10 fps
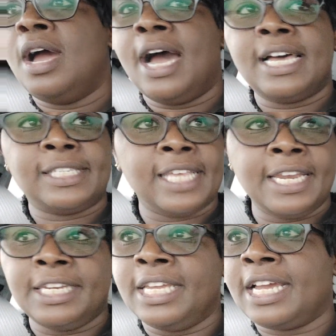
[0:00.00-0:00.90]
uh,
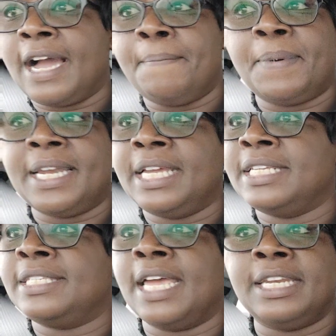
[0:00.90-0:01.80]
sending
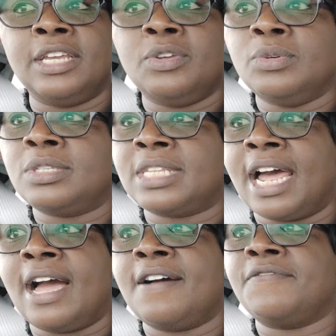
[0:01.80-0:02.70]
companies, sending you
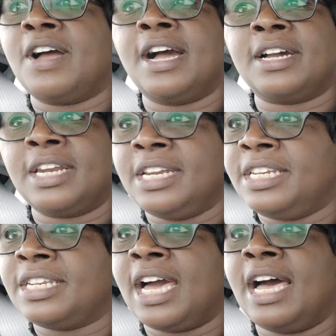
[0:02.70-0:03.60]
stuff, uh,
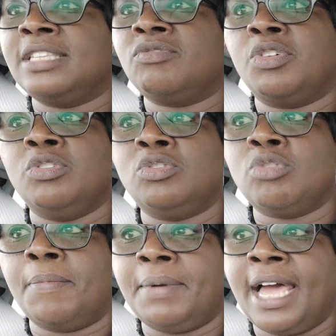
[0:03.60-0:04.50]
credit cards for you
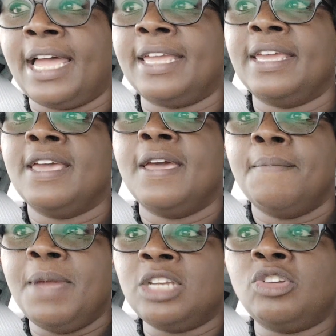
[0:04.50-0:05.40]
to apply.
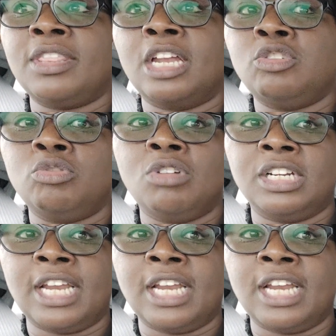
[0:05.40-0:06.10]
Make sure that you do not